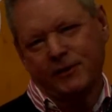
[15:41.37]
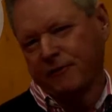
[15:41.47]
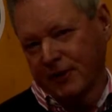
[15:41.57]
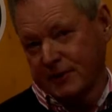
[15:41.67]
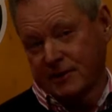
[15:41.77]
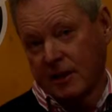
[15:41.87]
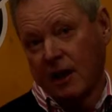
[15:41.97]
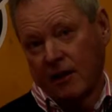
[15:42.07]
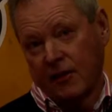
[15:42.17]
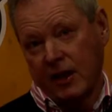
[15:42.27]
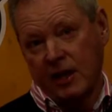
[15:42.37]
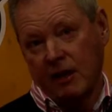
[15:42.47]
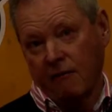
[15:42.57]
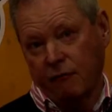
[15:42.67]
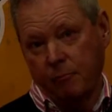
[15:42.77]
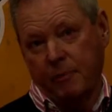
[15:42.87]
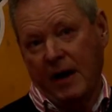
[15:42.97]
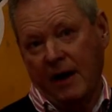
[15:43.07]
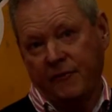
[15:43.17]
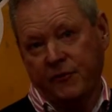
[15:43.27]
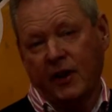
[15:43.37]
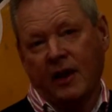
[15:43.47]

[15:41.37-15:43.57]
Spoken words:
to fix the footpaths,